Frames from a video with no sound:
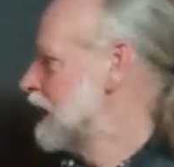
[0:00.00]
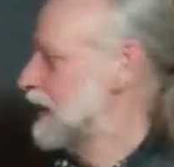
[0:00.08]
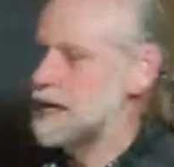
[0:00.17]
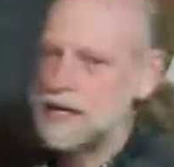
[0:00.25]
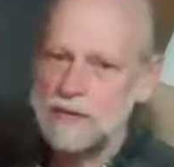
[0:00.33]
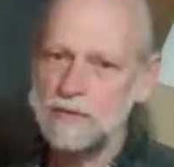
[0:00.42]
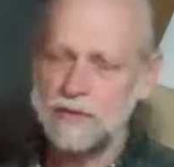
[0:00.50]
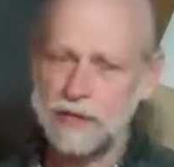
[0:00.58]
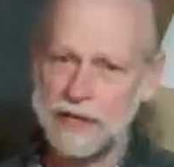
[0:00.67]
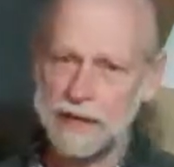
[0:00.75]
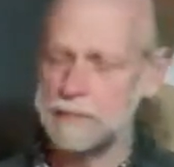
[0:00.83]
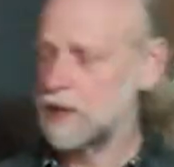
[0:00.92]
And the other
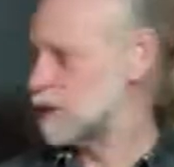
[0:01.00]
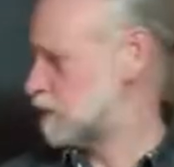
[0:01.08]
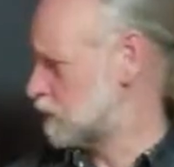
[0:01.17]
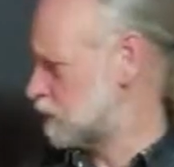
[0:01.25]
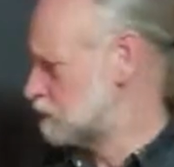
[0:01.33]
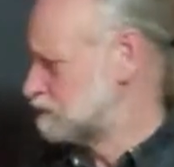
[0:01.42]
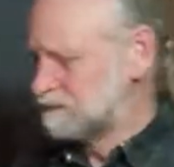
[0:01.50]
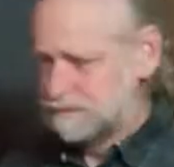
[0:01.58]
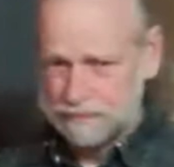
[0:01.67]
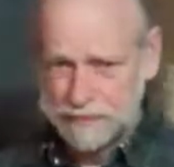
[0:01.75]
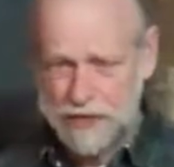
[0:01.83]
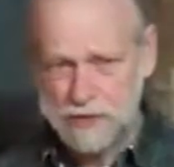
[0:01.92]
thing I'm going to do
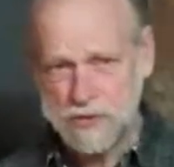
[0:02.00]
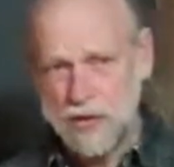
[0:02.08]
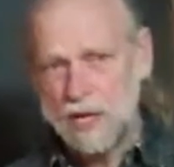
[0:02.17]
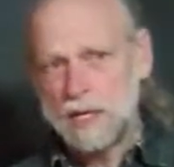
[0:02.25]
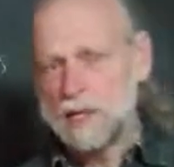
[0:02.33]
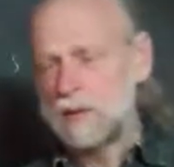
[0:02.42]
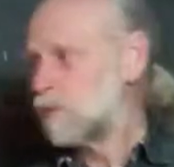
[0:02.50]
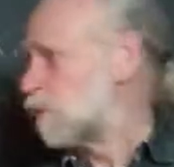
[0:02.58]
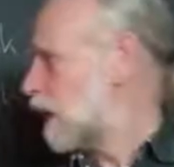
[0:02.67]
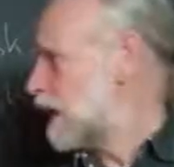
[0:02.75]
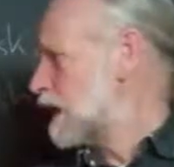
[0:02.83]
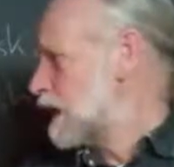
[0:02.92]
is
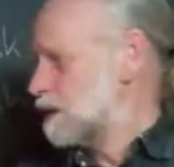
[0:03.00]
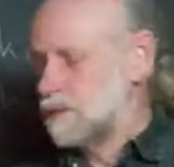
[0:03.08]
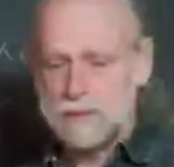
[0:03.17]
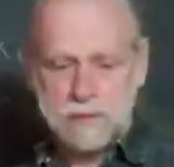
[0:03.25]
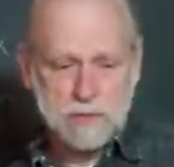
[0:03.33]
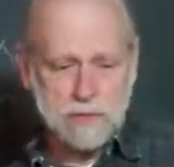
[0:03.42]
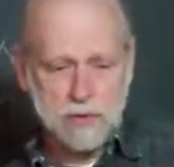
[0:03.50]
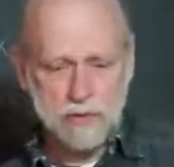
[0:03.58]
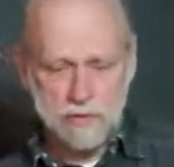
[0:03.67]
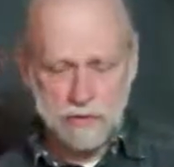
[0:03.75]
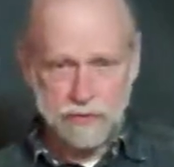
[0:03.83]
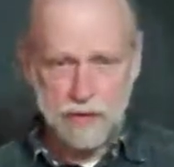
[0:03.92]
why I
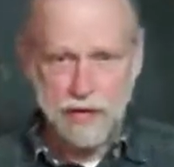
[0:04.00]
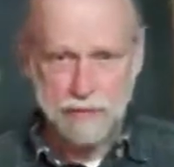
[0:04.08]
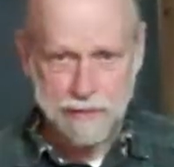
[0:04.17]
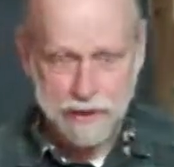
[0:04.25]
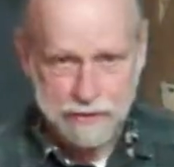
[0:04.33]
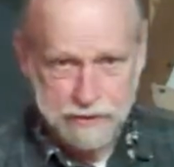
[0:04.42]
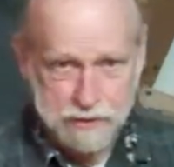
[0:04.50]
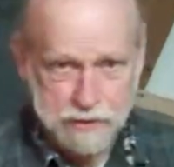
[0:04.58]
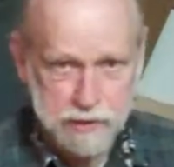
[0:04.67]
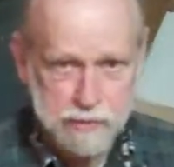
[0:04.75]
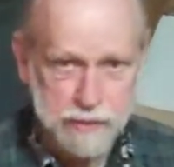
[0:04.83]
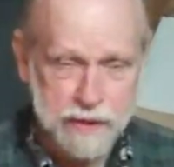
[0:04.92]
turn, thought about
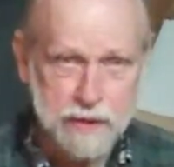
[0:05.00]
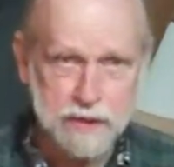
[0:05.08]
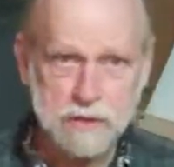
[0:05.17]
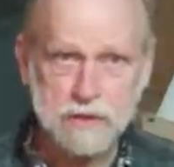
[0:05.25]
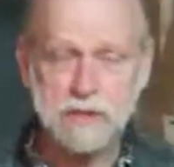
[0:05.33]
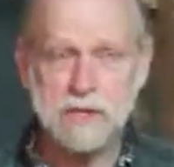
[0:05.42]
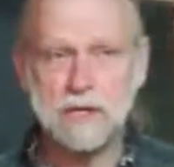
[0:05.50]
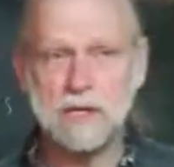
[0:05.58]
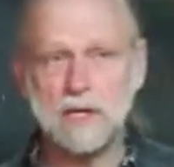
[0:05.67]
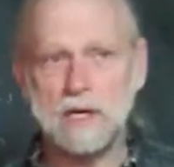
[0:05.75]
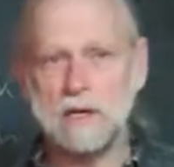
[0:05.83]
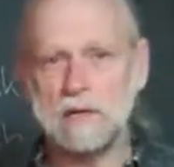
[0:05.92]
this is because
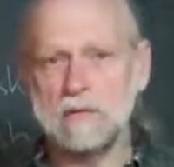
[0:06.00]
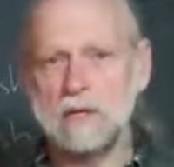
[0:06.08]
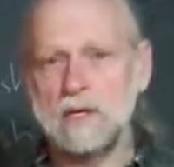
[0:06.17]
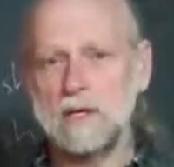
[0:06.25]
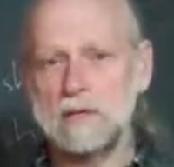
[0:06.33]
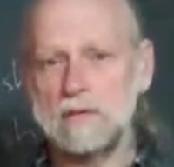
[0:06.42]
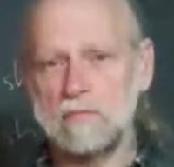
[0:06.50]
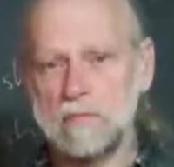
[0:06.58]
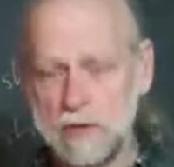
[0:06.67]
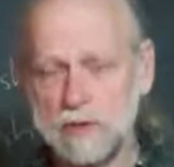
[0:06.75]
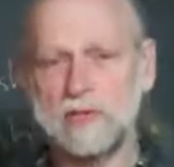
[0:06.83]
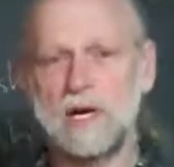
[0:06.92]
in a, in
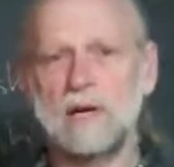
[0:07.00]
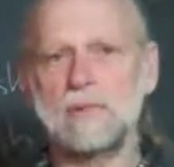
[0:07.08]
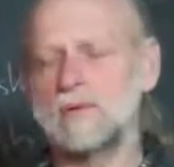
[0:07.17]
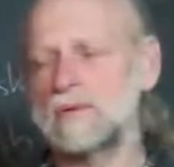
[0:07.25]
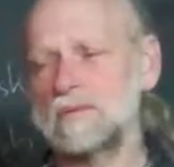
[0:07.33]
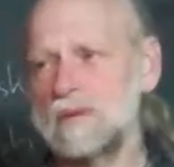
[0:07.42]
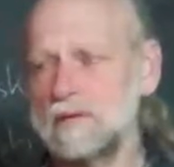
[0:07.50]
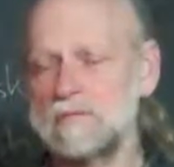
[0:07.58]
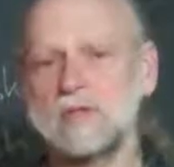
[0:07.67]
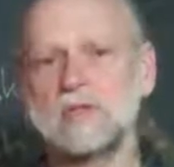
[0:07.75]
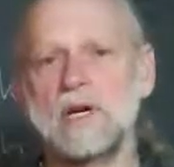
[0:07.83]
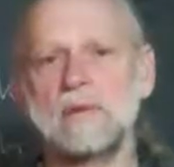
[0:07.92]
real time, or not
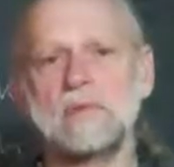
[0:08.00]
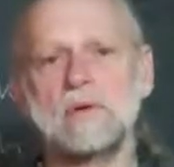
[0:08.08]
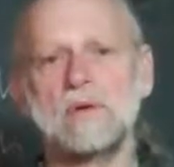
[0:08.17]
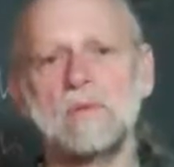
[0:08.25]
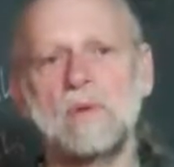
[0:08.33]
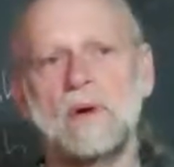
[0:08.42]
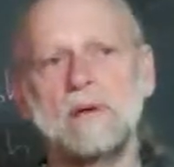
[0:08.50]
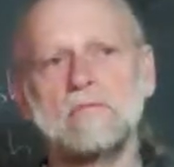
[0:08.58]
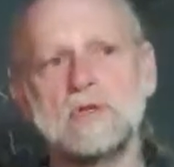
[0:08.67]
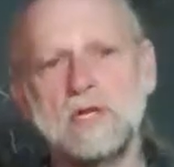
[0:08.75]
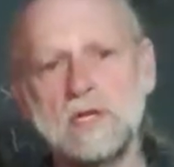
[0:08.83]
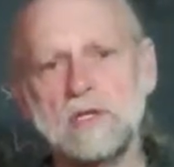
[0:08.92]
real time, but when I
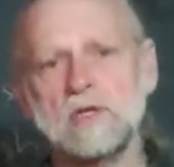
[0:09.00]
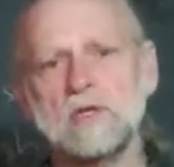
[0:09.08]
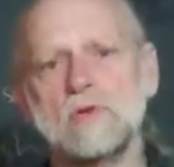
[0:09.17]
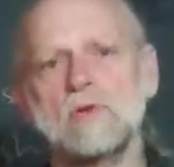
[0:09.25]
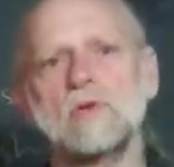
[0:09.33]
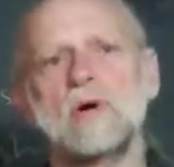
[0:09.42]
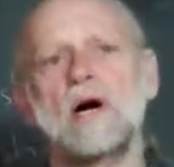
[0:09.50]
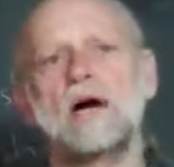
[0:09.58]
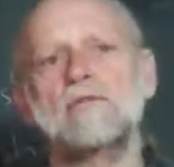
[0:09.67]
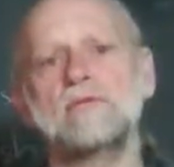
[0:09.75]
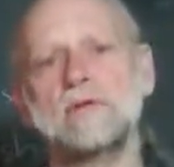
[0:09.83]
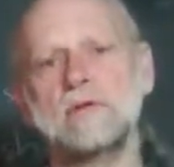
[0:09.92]
was teaching school,
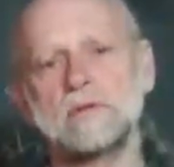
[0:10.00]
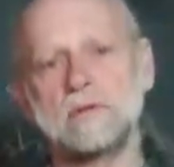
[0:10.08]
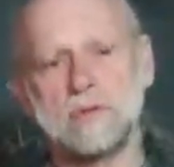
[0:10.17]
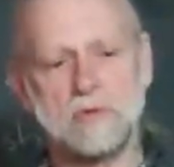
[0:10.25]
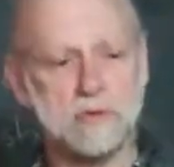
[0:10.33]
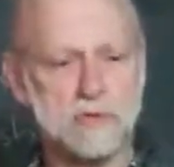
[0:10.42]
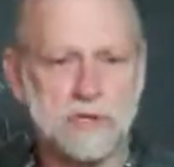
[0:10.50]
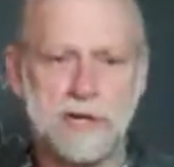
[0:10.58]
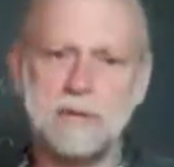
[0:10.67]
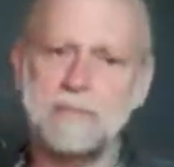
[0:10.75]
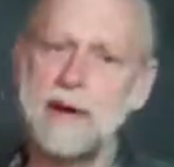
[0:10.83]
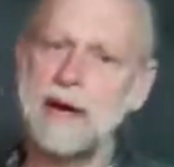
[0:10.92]
after the students
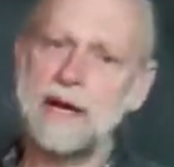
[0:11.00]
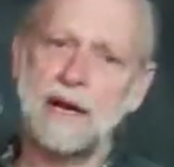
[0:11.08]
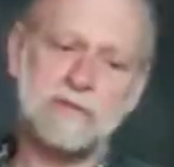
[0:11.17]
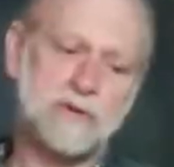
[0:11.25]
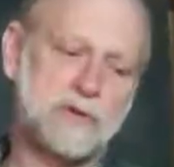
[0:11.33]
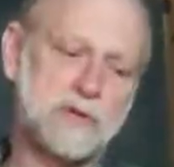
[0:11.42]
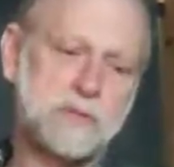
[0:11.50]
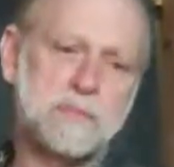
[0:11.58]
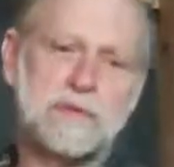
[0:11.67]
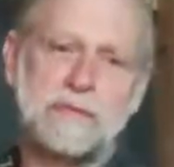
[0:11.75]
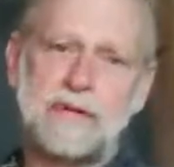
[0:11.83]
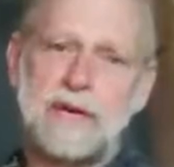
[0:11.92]
came back after
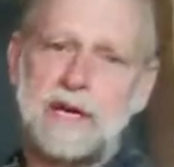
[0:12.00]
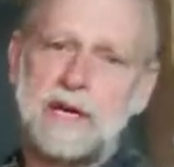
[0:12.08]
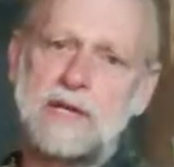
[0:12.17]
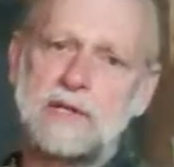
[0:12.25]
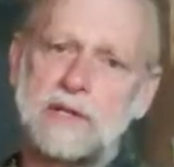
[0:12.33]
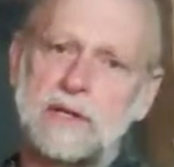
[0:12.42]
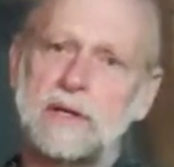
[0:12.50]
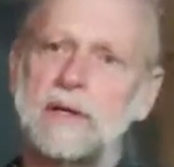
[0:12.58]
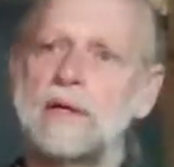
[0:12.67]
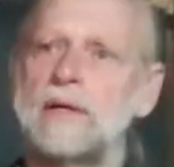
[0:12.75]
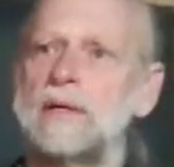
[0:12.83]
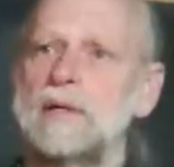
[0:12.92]
Christmas vacation,
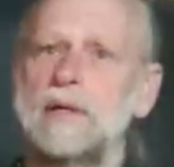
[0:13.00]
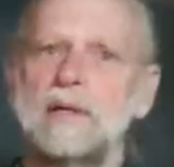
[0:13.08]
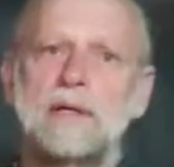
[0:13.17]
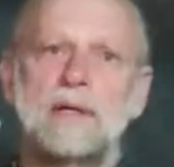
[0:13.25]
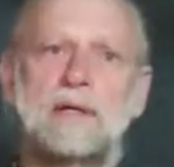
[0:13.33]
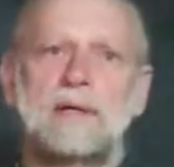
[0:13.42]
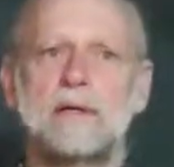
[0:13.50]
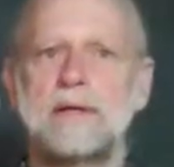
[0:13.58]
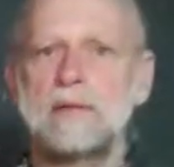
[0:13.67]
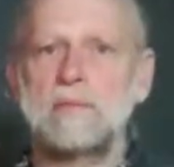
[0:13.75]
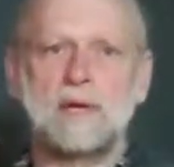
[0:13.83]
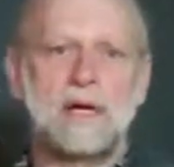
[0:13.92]

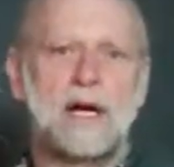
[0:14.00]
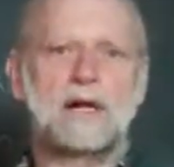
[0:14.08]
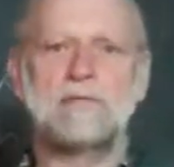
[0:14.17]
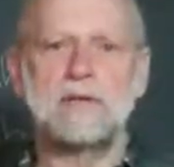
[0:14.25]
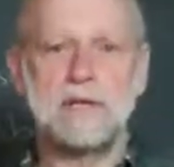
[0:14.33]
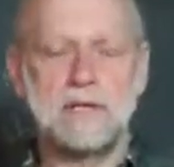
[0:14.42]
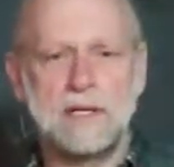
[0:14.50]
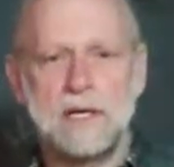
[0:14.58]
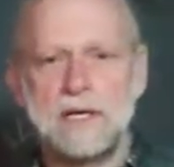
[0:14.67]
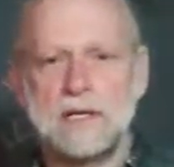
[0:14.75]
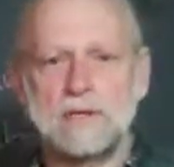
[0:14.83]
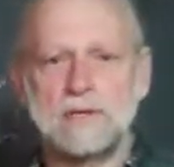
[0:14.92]
they were kind of in a
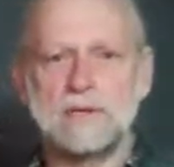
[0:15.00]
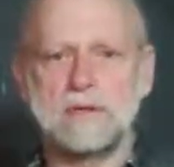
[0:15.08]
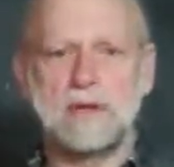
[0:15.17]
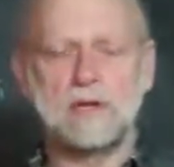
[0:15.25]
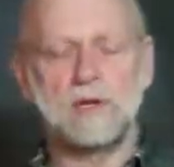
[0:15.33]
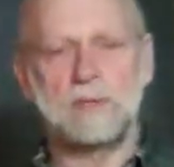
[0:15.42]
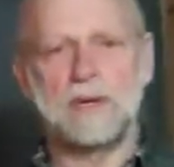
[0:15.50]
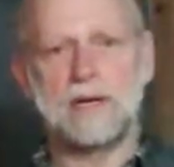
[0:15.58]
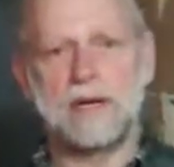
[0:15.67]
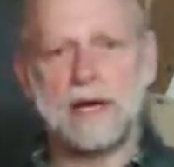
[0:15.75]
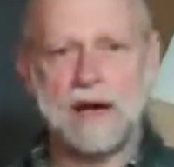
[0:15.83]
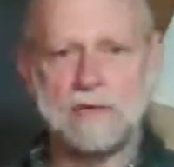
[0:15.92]
daze, a little bit
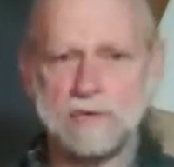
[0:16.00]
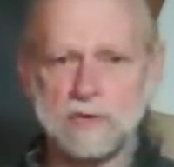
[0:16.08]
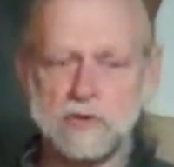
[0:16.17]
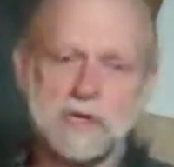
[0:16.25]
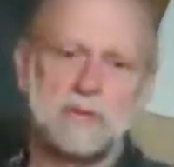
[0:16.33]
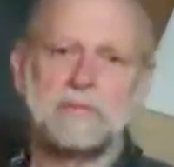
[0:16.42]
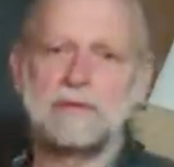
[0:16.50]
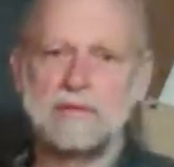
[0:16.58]
like after summer